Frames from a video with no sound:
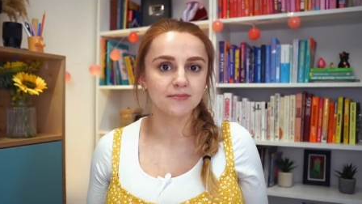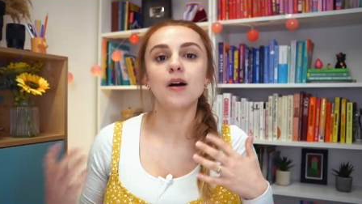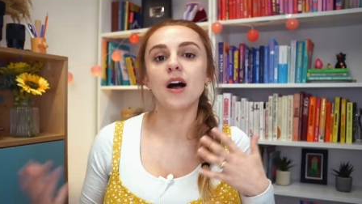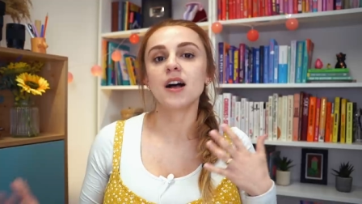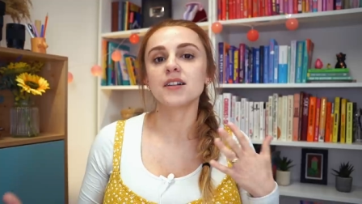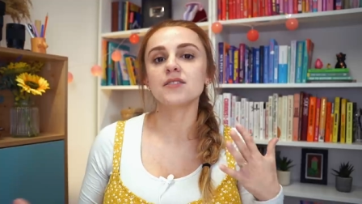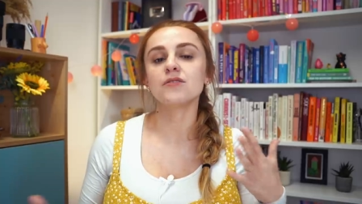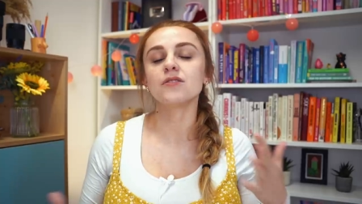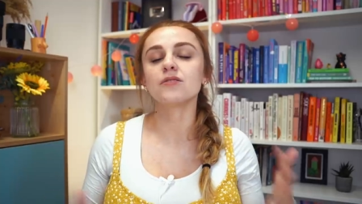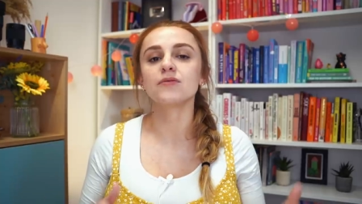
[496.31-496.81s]

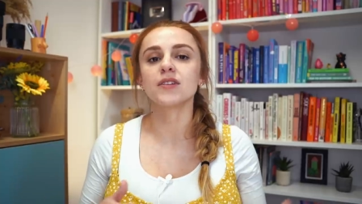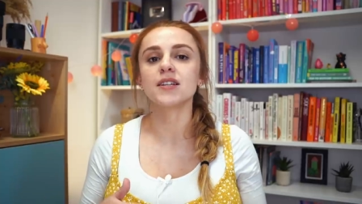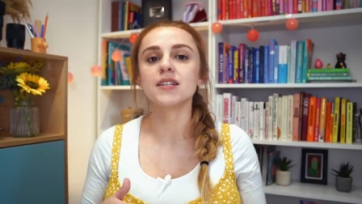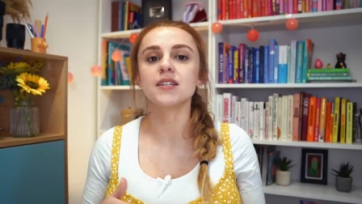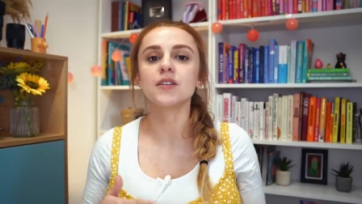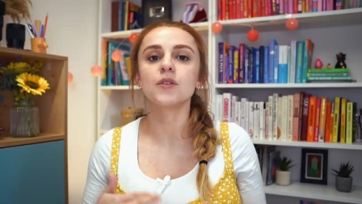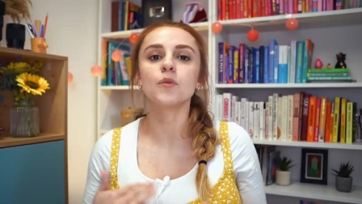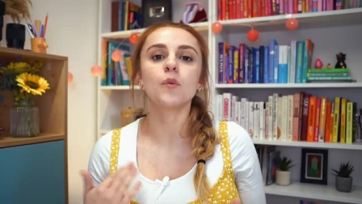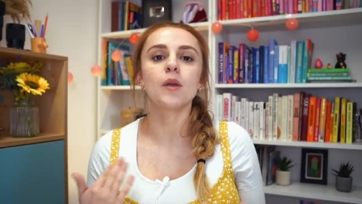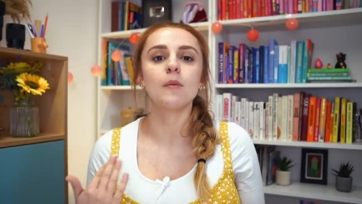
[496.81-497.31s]
Part of the
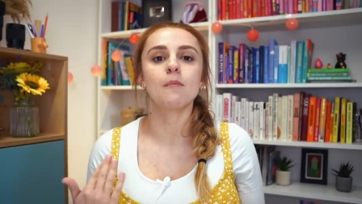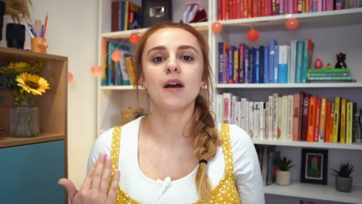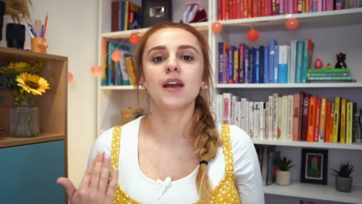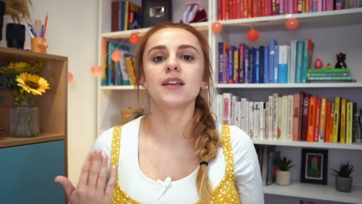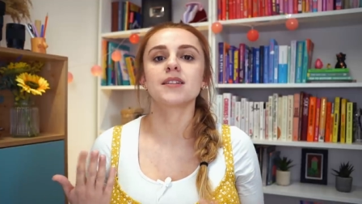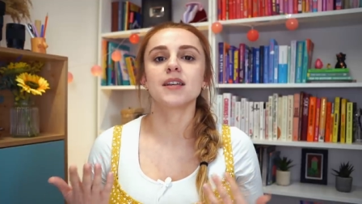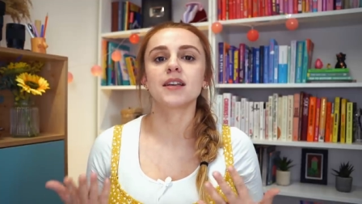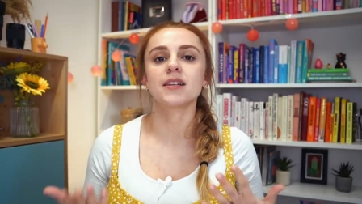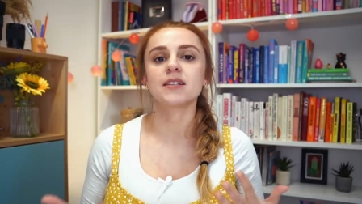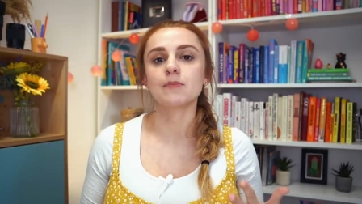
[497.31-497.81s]
reason we
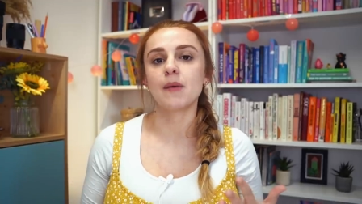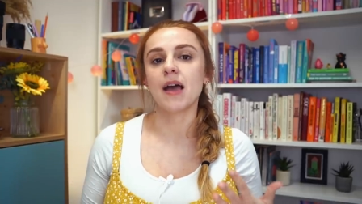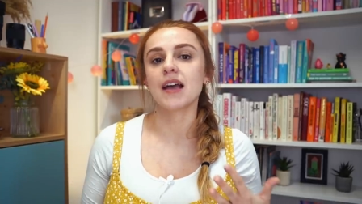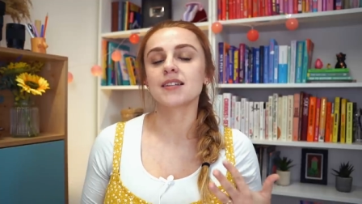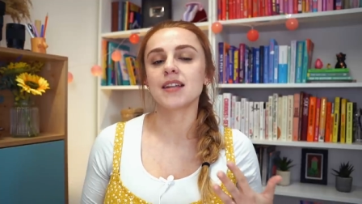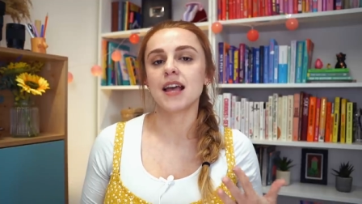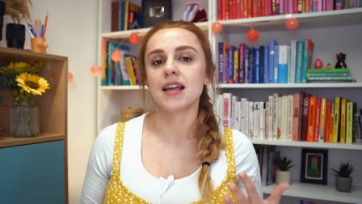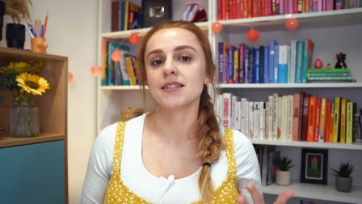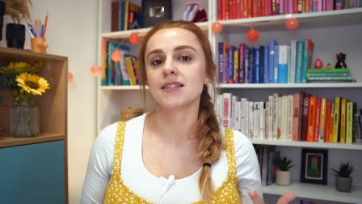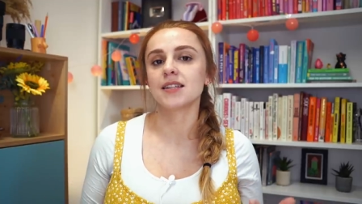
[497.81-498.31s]
might
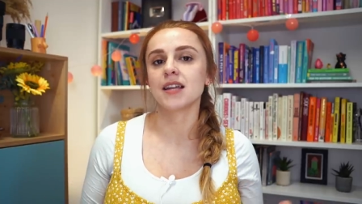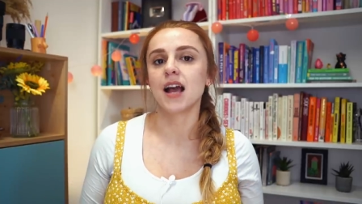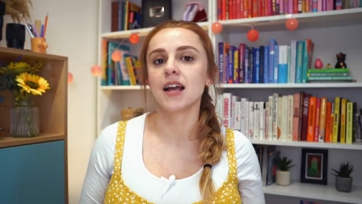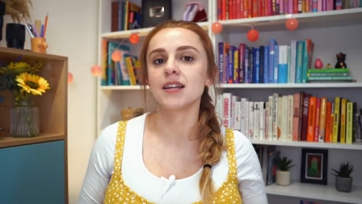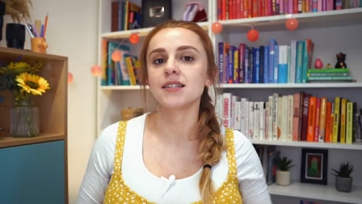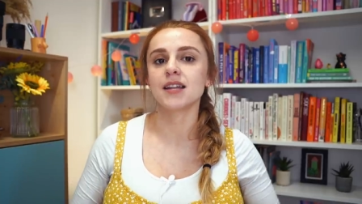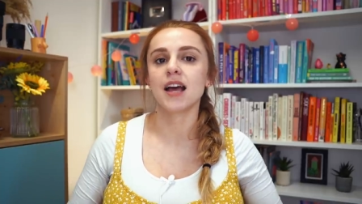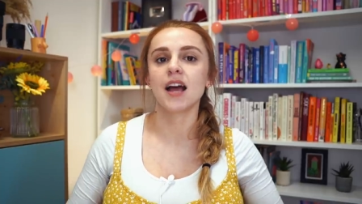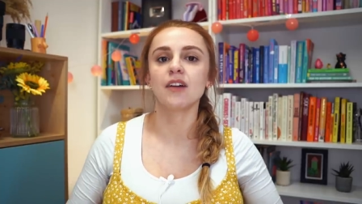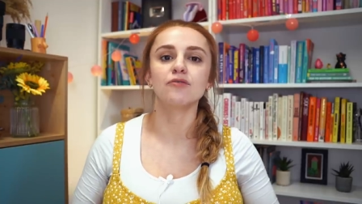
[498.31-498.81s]
expect S T
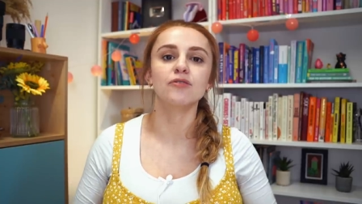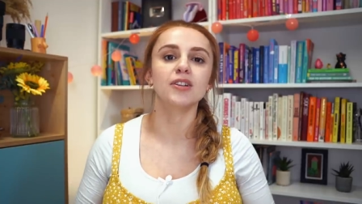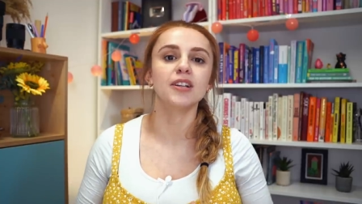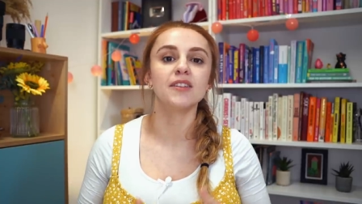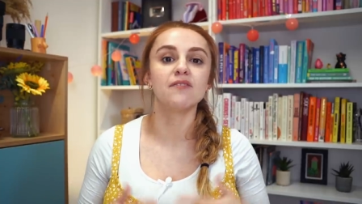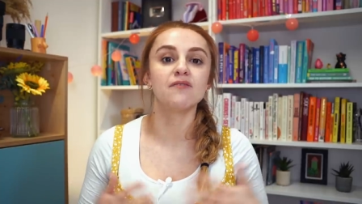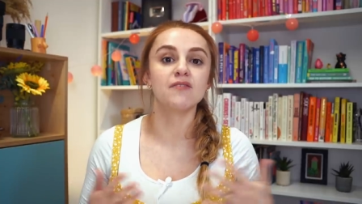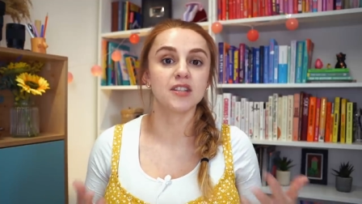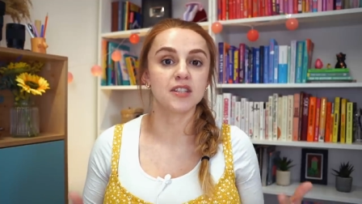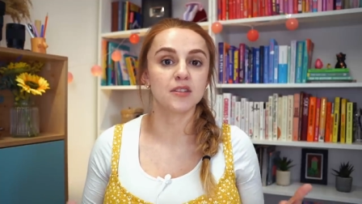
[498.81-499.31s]
Is to have
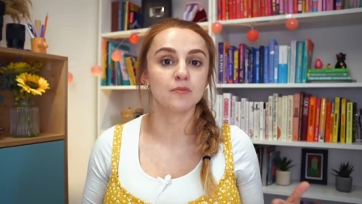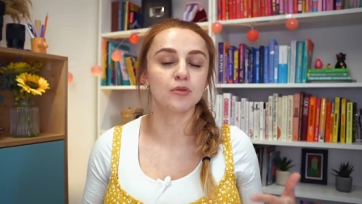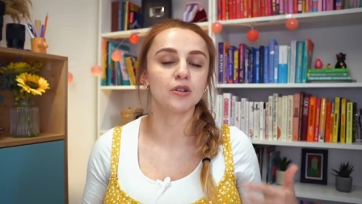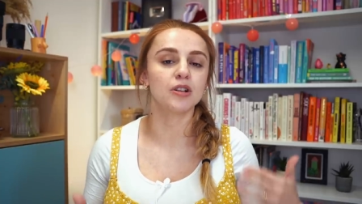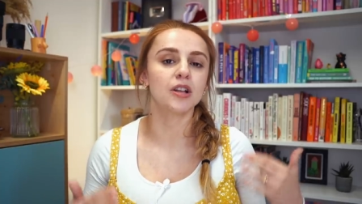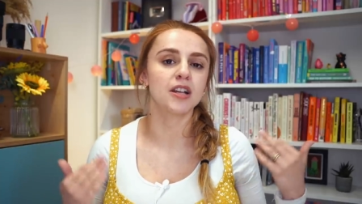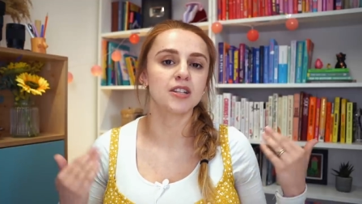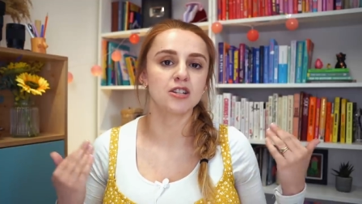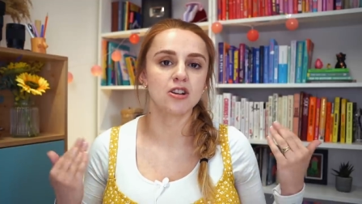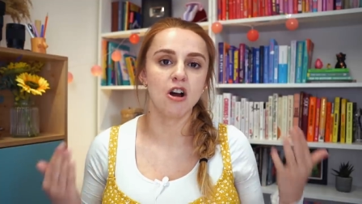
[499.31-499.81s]
really
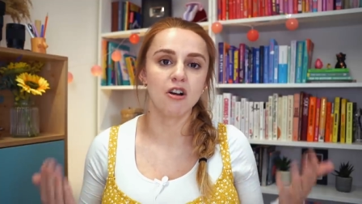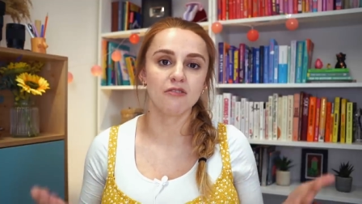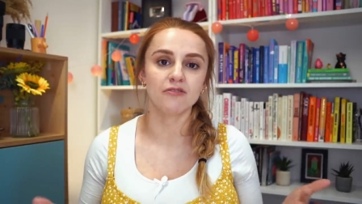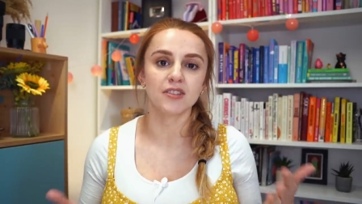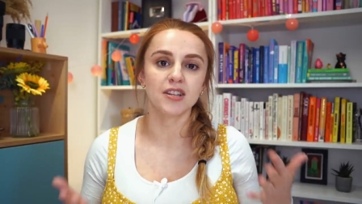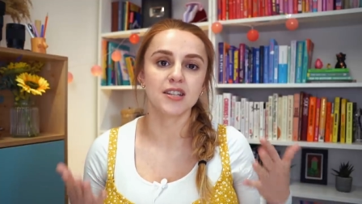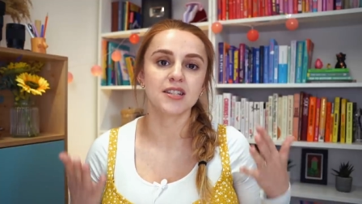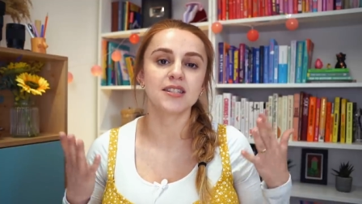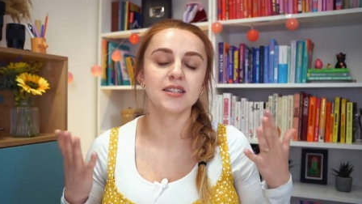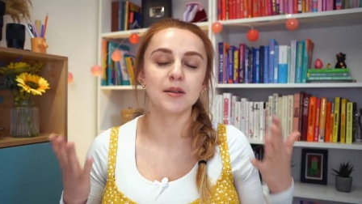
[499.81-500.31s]
visible and
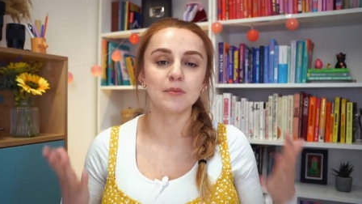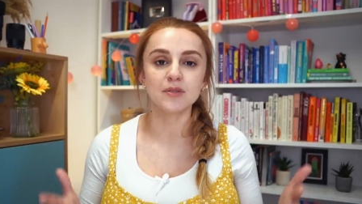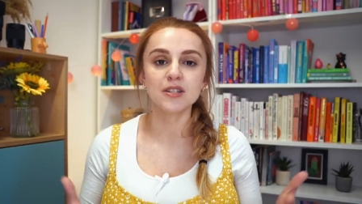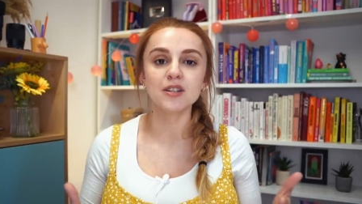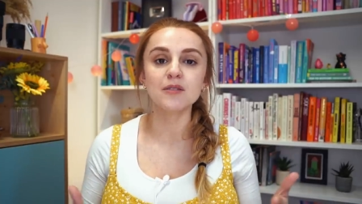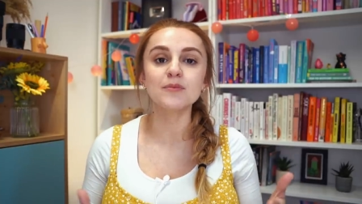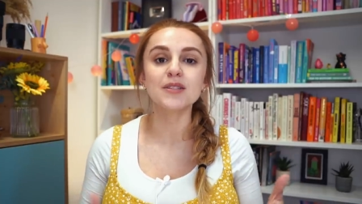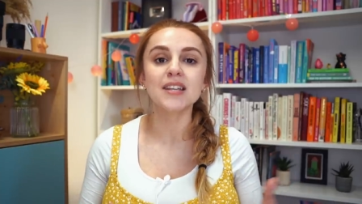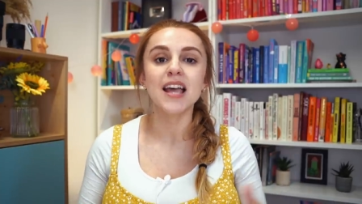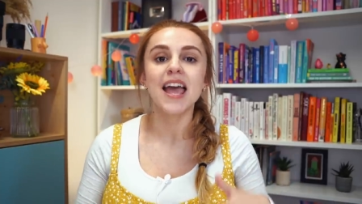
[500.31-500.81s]
obvious
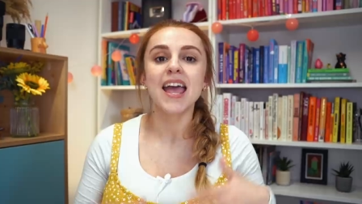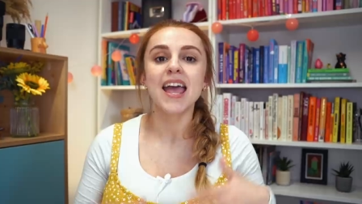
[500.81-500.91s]
symptoms